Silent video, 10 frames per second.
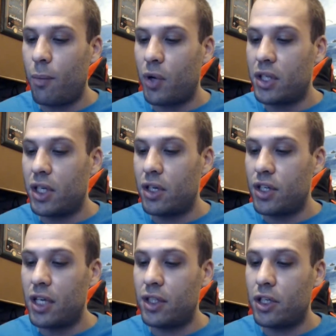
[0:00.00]
President
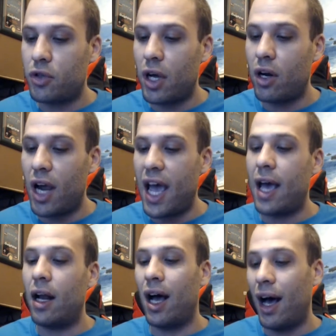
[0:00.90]
J.C. Tretter
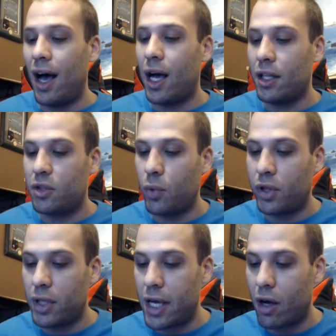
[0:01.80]
at odds
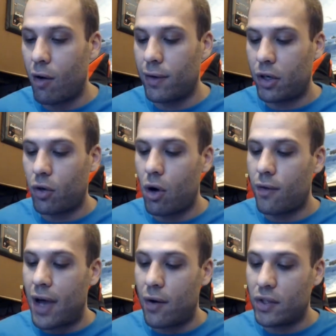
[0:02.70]
with league over
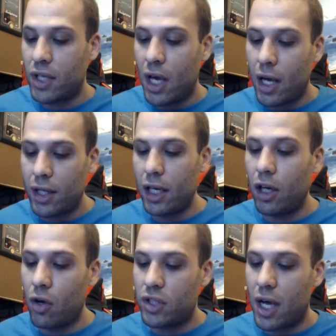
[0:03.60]
coronavirus. And then he
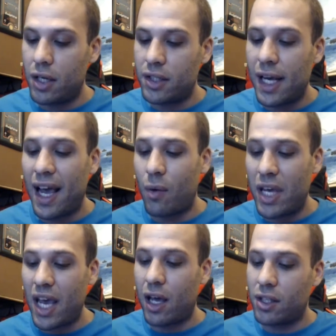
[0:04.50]
goes on to say how
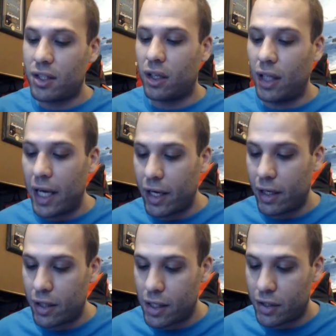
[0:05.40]
he
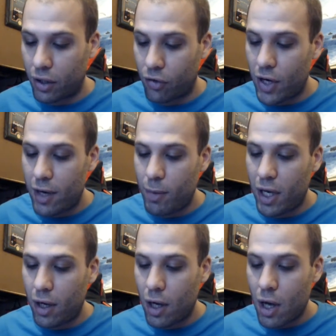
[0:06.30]
escalated a
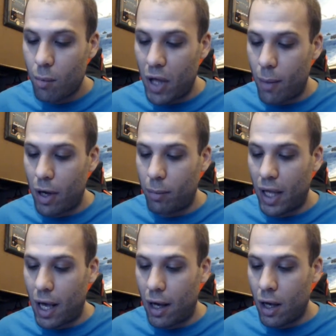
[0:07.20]
disagreement, blah, blah,
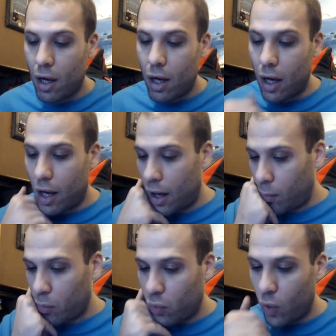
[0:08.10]

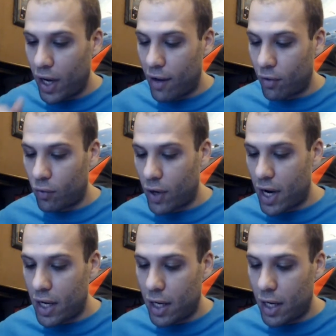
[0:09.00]
blah, whatever, right?